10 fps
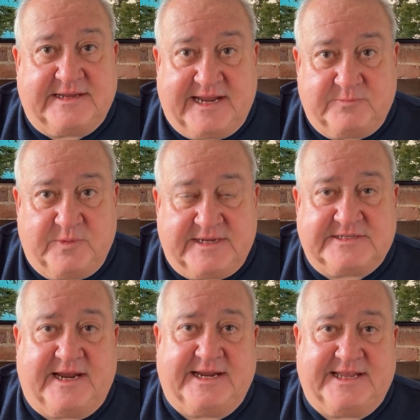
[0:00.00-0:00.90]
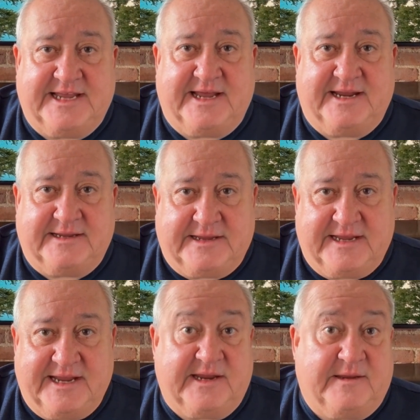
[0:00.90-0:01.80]
NatWest, IKEA, and
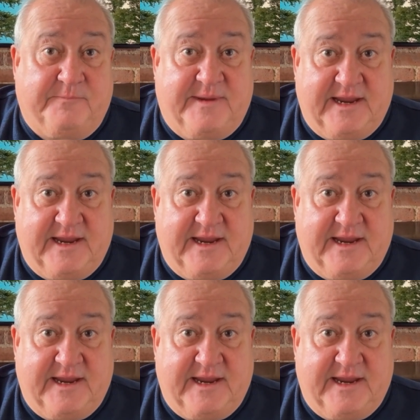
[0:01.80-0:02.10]
Lego,